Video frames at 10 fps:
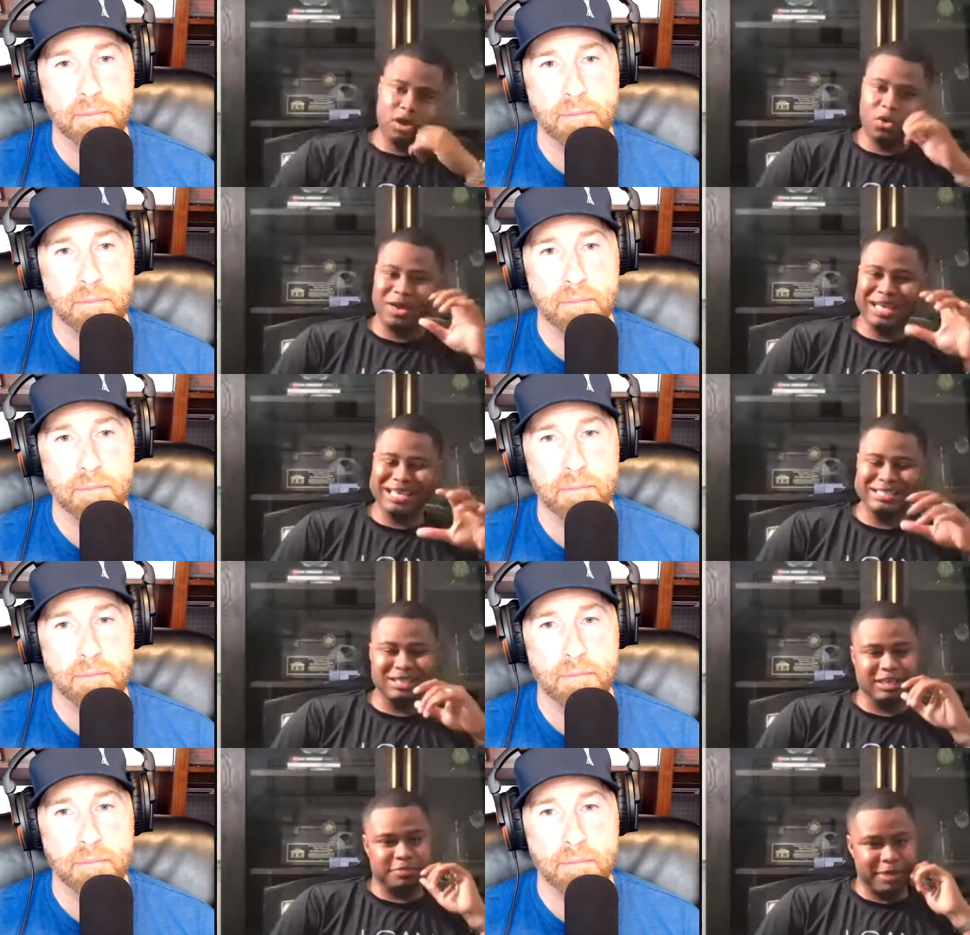Speaker 1: going
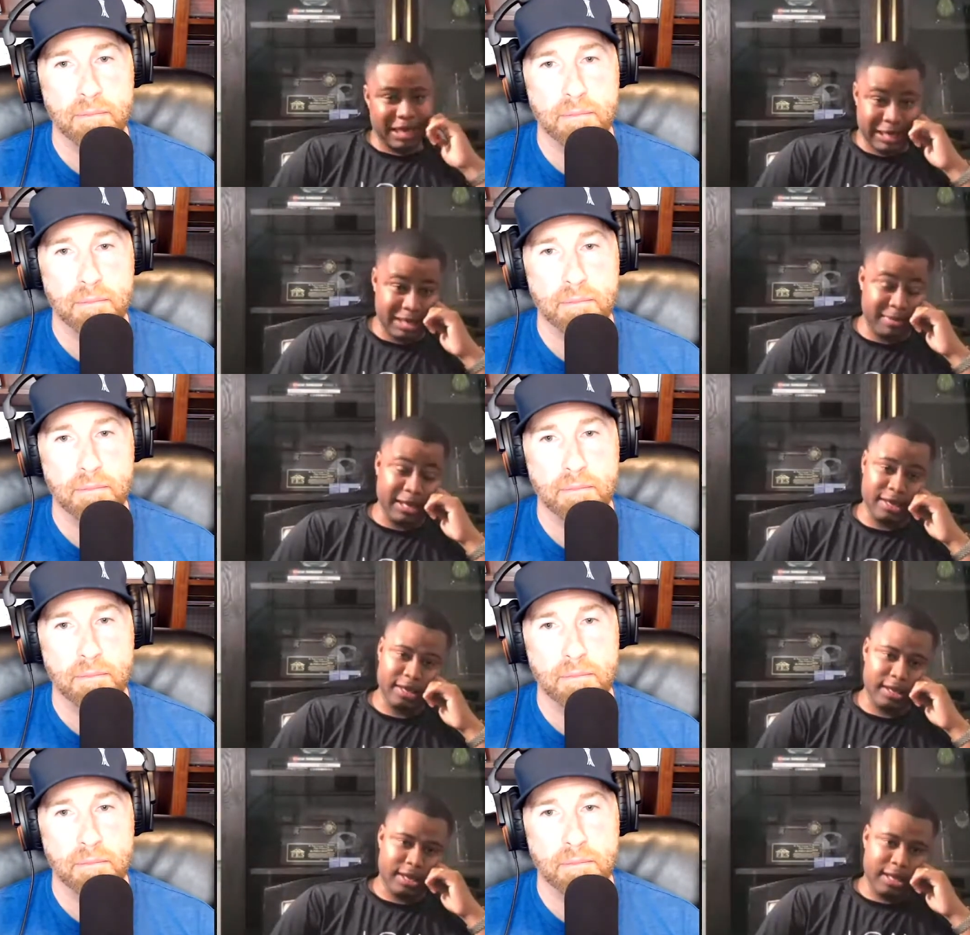into this pandemic,
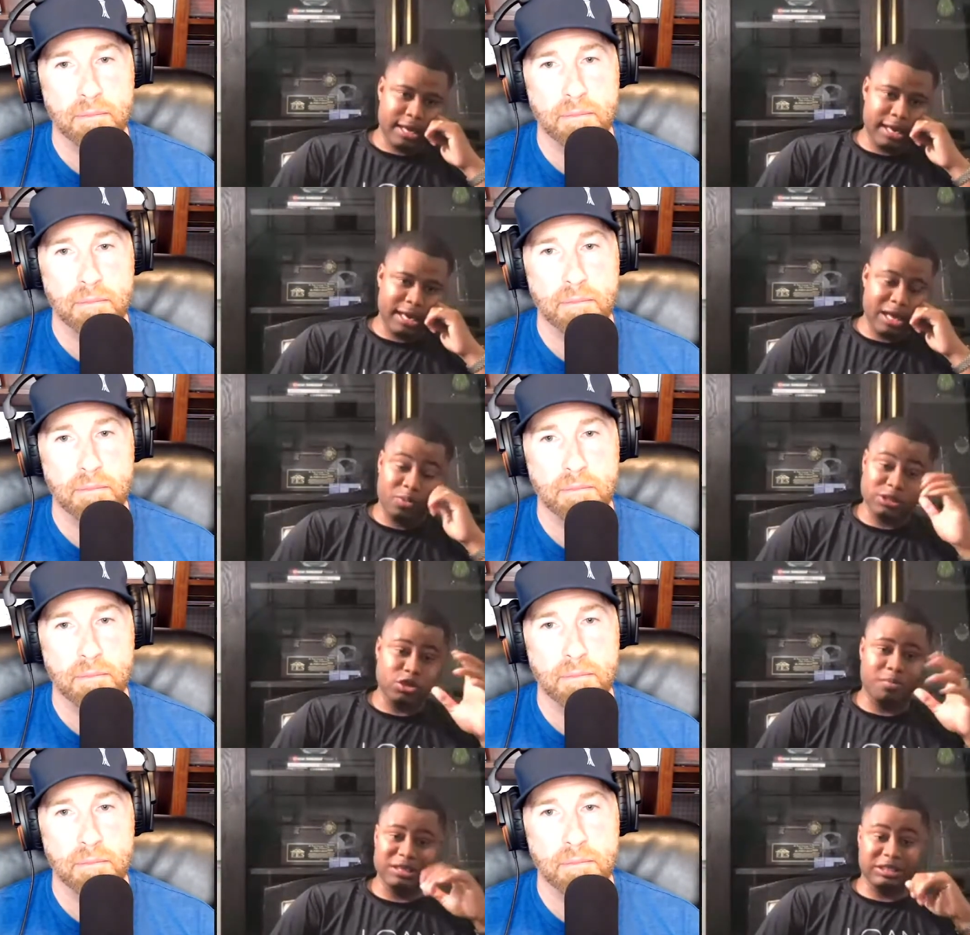uh, it was
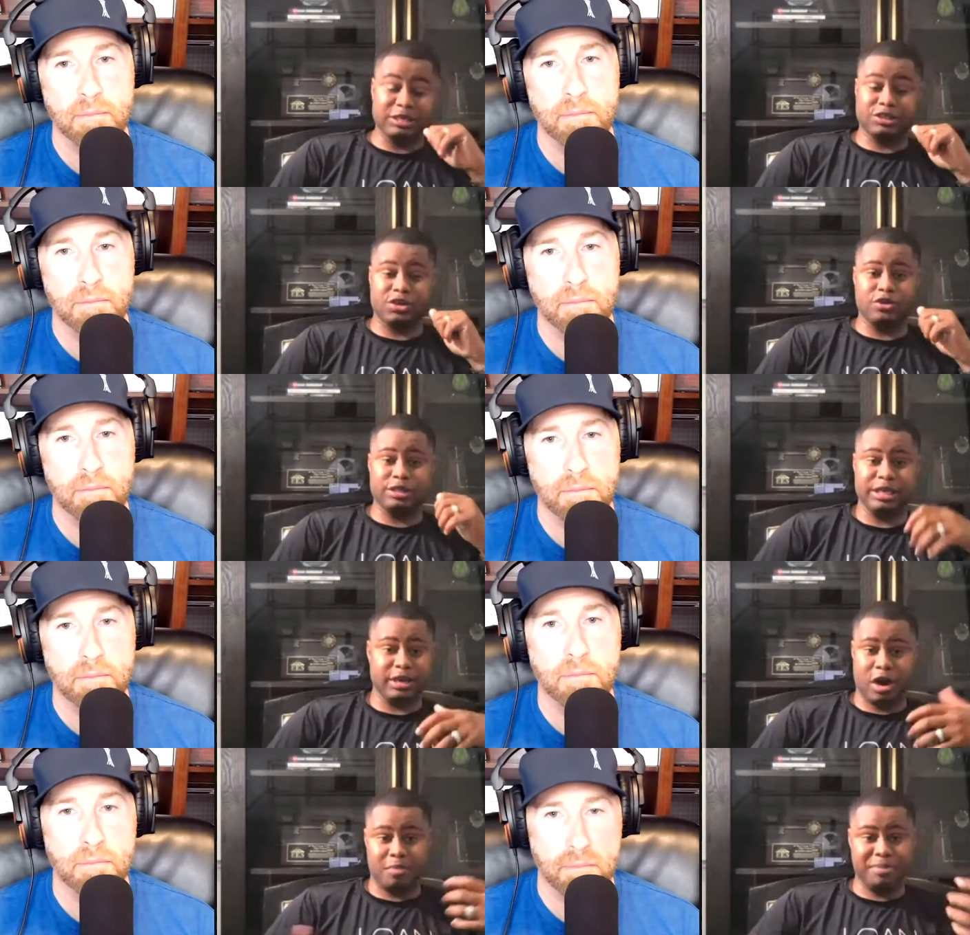so much uncertainty
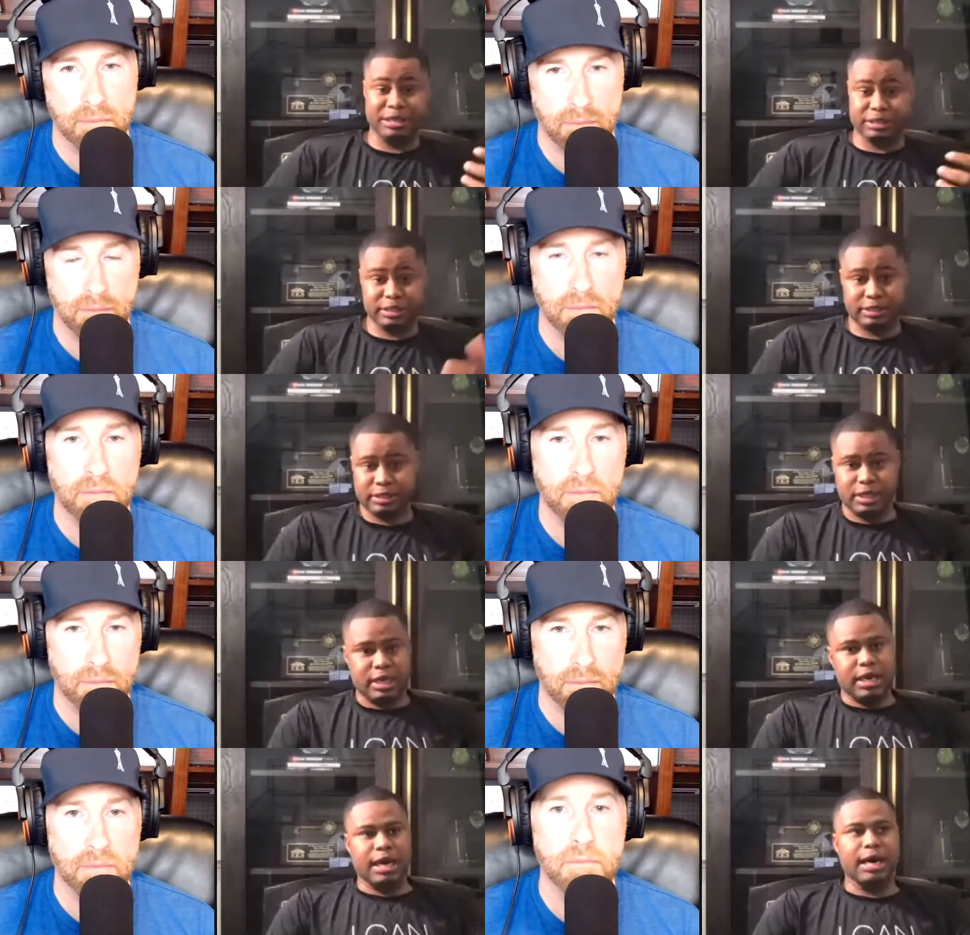in our business.
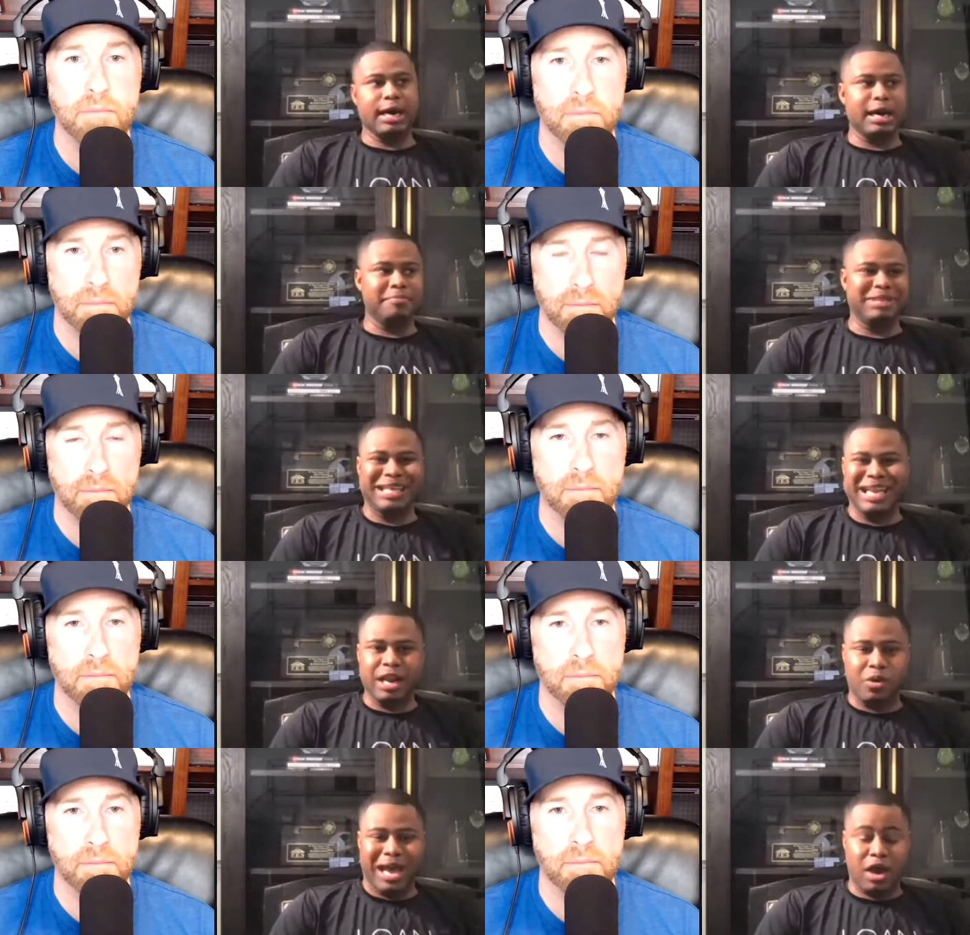Uh, didn't
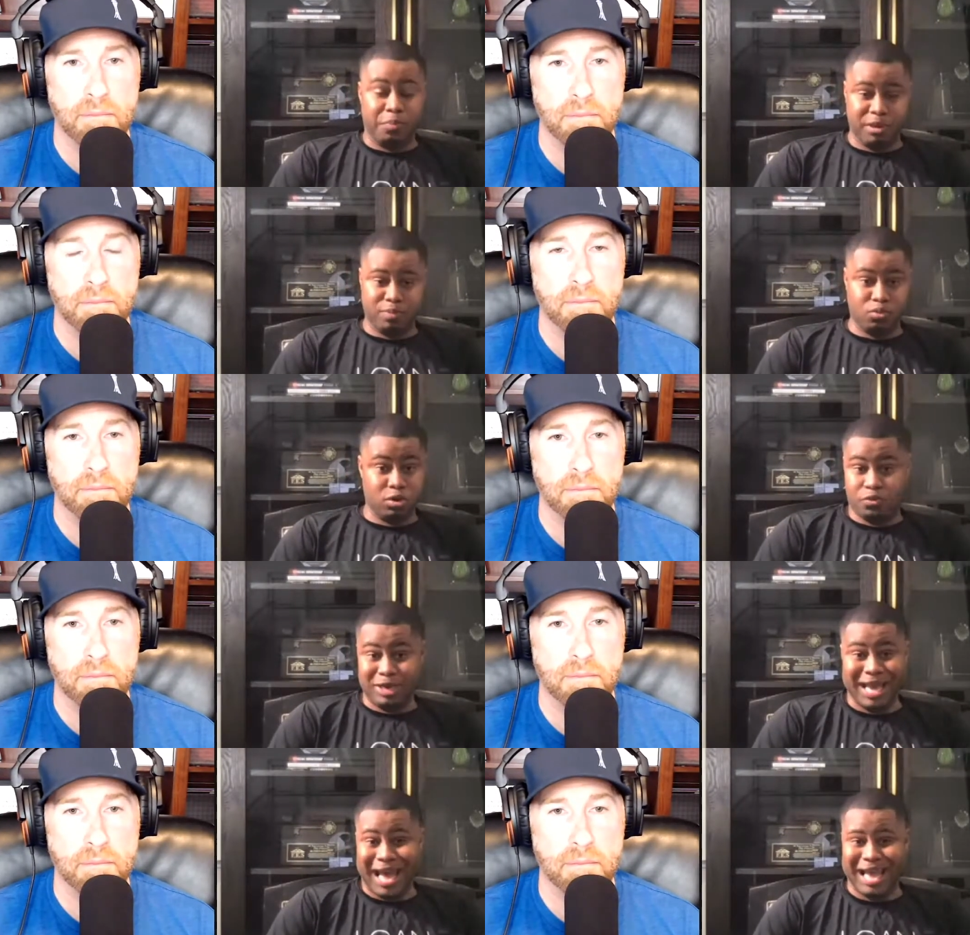know how people would
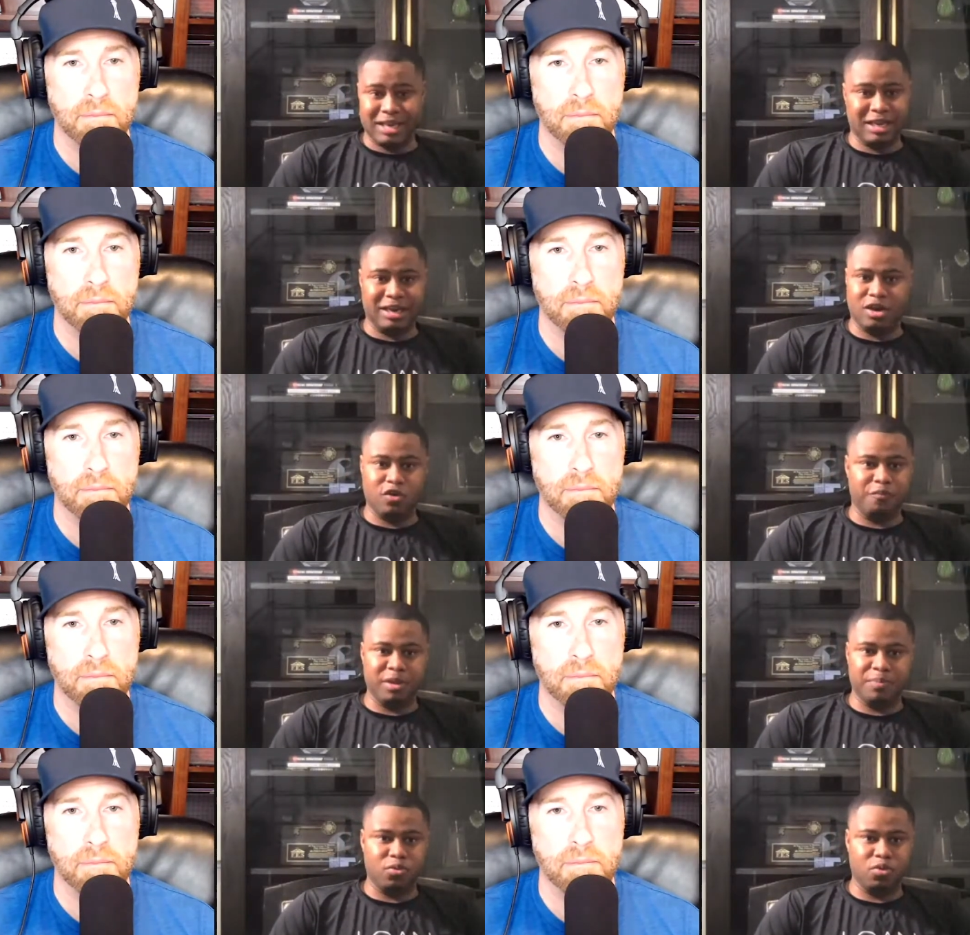react. Didn't know if
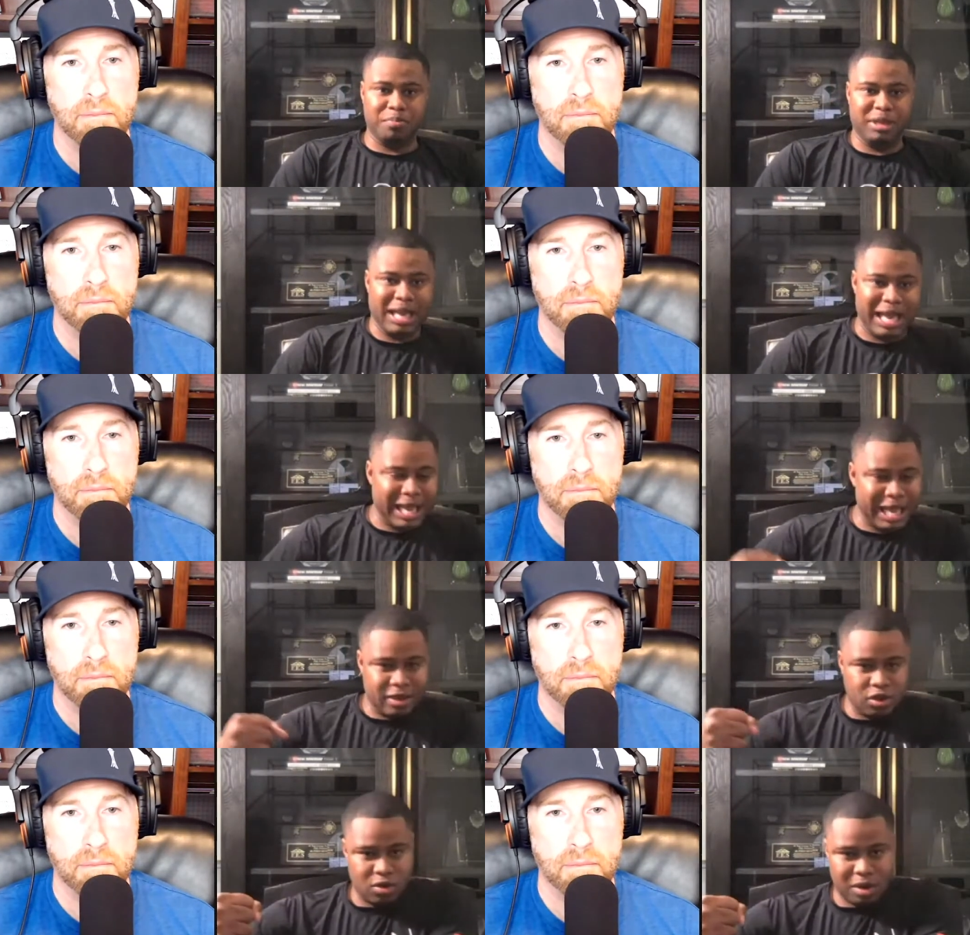people would be like,
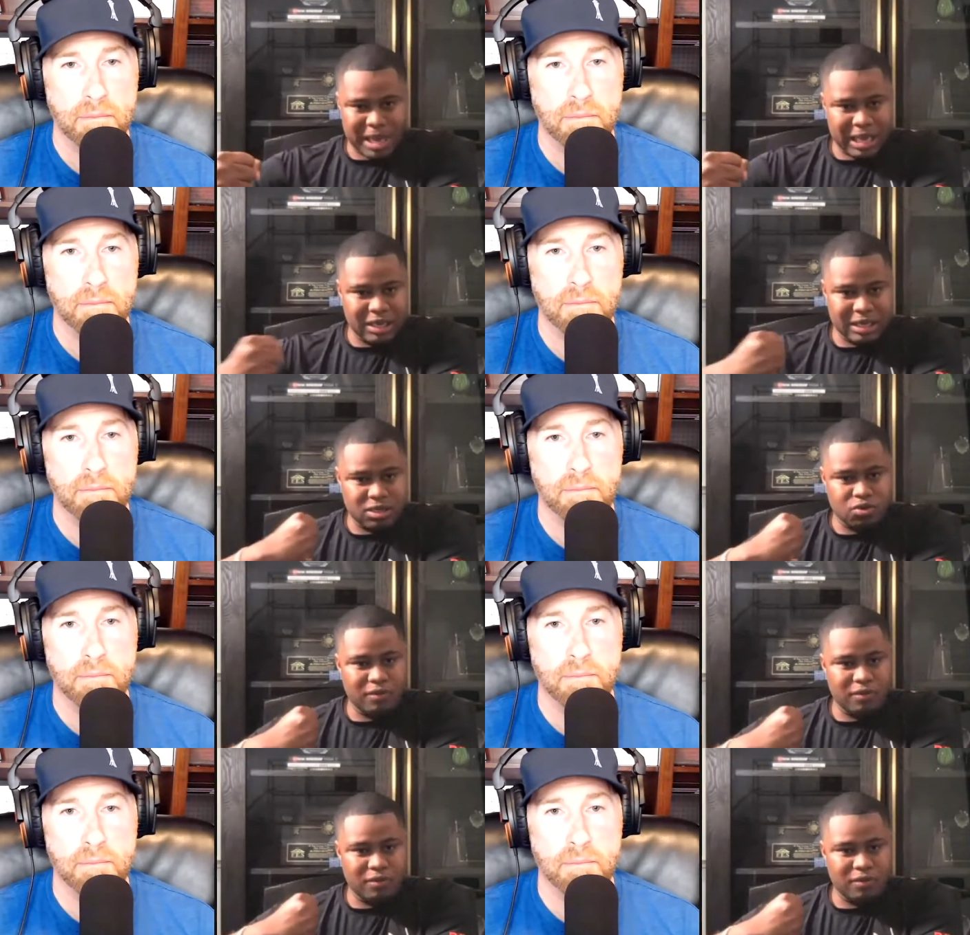hey, you know, I'm not looking to